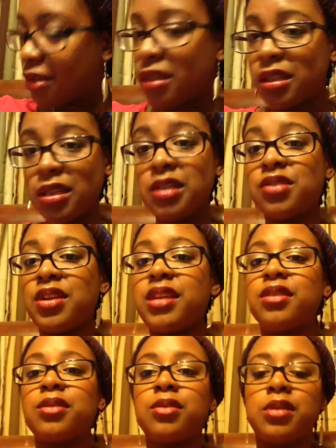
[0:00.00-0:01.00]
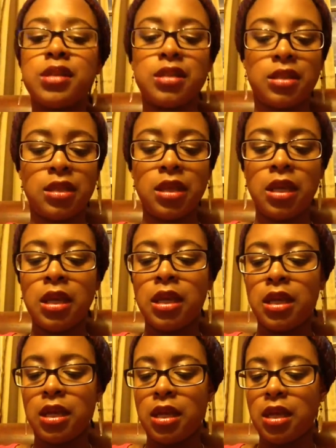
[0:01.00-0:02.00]
It is rather coarse.
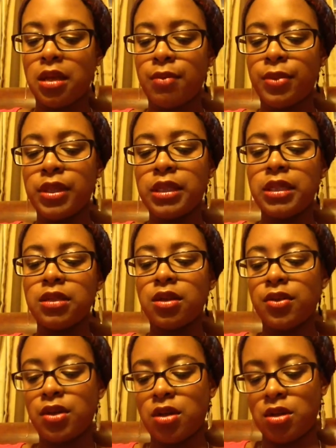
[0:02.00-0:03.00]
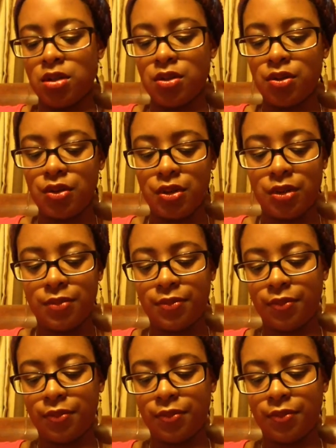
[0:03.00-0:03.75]
But these are the colors.